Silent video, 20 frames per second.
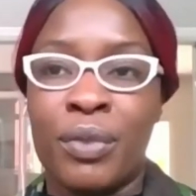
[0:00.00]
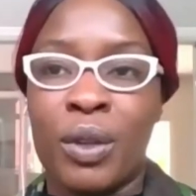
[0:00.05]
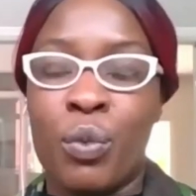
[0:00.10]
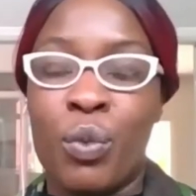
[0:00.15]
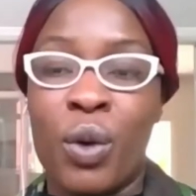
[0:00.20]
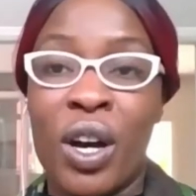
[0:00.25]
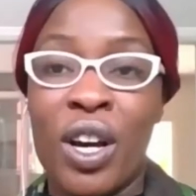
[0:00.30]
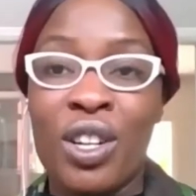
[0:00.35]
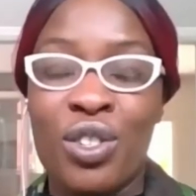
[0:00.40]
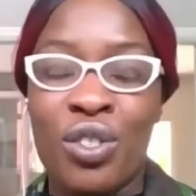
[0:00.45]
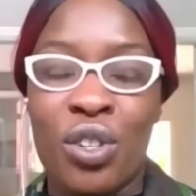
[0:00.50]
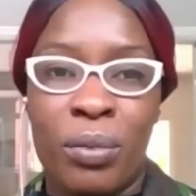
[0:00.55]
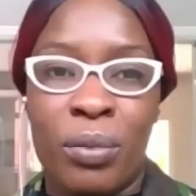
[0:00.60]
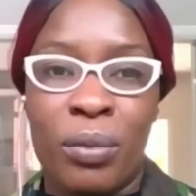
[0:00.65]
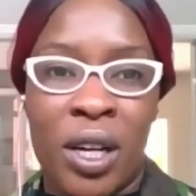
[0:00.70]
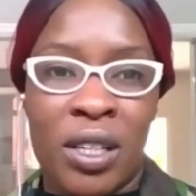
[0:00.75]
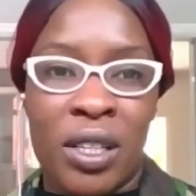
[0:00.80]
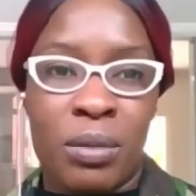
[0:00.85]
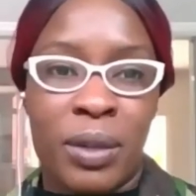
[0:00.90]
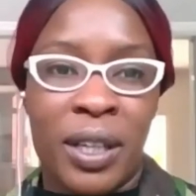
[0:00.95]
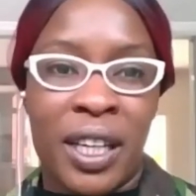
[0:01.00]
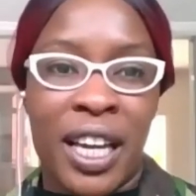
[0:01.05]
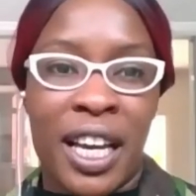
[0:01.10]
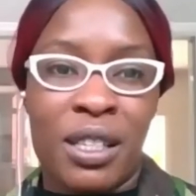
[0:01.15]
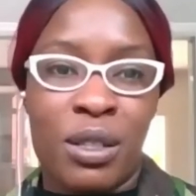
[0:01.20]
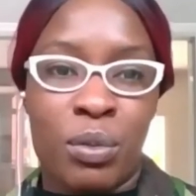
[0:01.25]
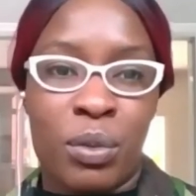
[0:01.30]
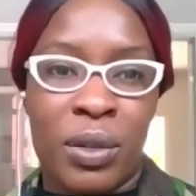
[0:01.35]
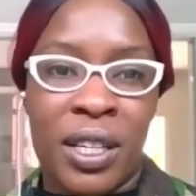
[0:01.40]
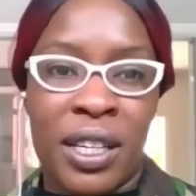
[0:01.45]
workshop last
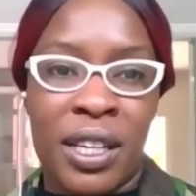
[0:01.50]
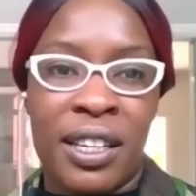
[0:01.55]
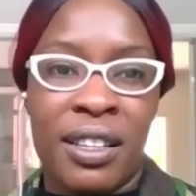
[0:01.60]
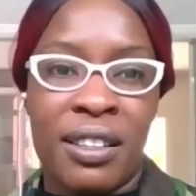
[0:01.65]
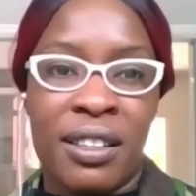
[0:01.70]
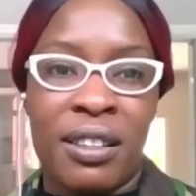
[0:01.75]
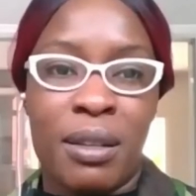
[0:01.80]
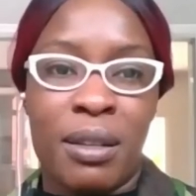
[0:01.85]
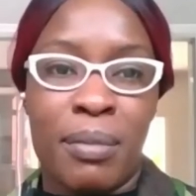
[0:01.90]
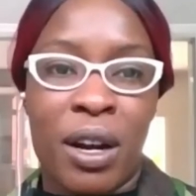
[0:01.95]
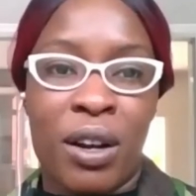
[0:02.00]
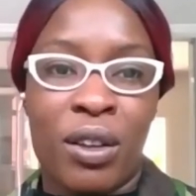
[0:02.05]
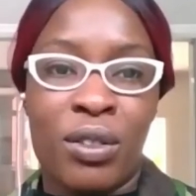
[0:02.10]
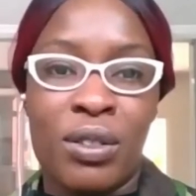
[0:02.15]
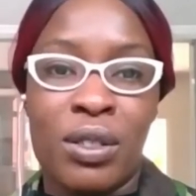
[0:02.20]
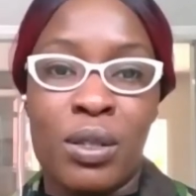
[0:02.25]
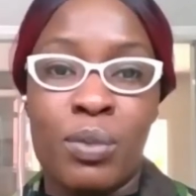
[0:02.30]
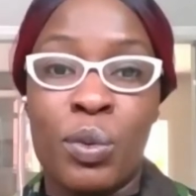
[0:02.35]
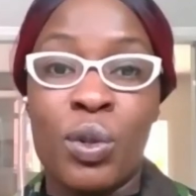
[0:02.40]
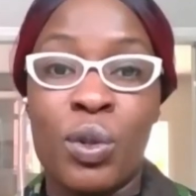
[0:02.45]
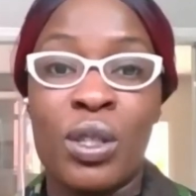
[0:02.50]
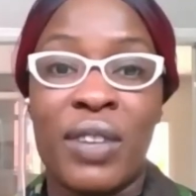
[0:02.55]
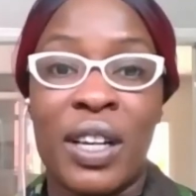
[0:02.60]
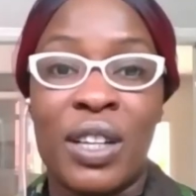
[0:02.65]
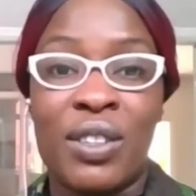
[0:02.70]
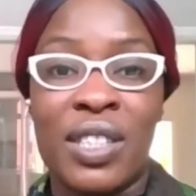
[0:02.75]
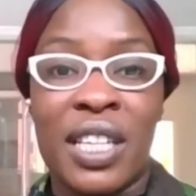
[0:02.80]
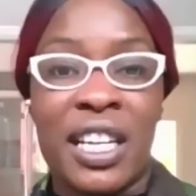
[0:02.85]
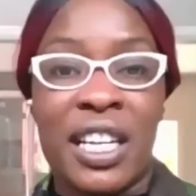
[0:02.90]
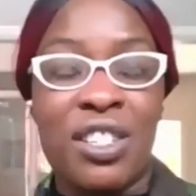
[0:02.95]
weekend with the Marathon Sports
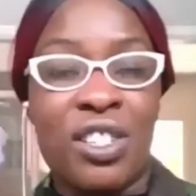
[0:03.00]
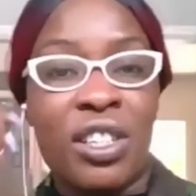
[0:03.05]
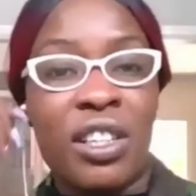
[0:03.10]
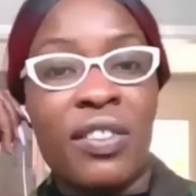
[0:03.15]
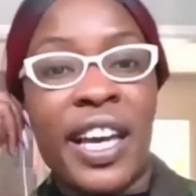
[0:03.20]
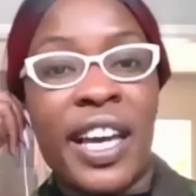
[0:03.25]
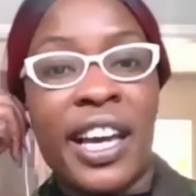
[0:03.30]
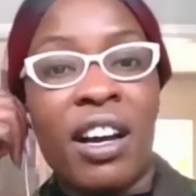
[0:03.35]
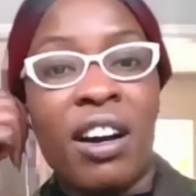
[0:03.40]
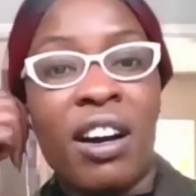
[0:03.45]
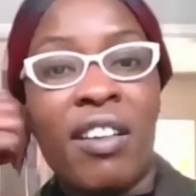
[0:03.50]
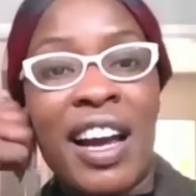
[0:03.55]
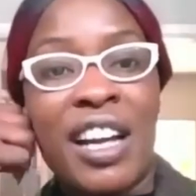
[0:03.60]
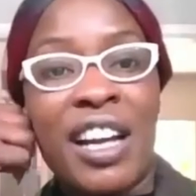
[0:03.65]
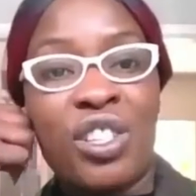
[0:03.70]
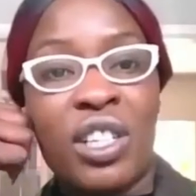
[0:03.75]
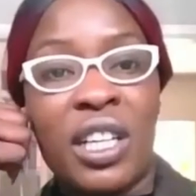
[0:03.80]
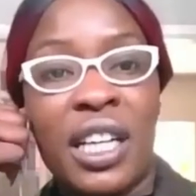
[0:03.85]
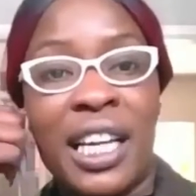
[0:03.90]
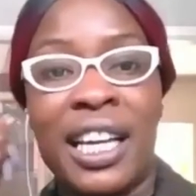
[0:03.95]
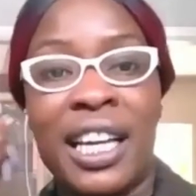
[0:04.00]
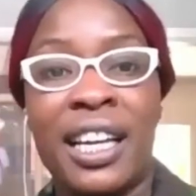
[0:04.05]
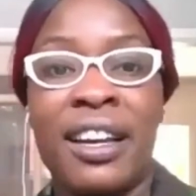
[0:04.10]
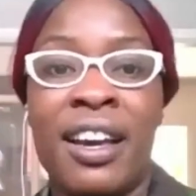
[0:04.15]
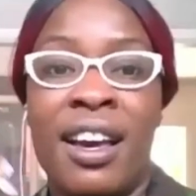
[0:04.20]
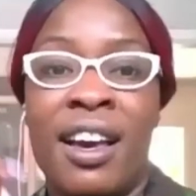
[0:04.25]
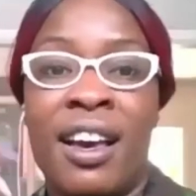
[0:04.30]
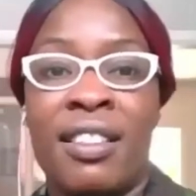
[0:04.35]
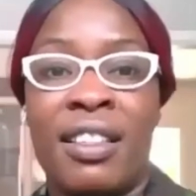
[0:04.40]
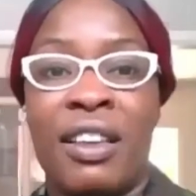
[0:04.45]
Foundation, and they've
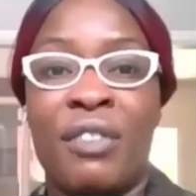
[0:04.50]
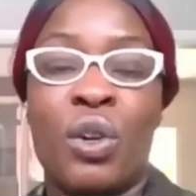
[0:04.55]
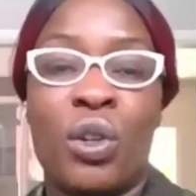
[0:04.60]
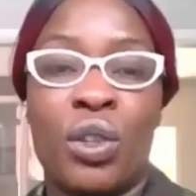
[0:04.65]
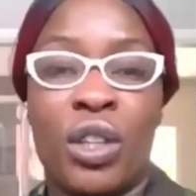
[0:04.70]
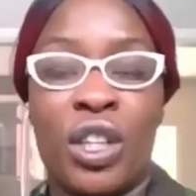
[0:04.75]
got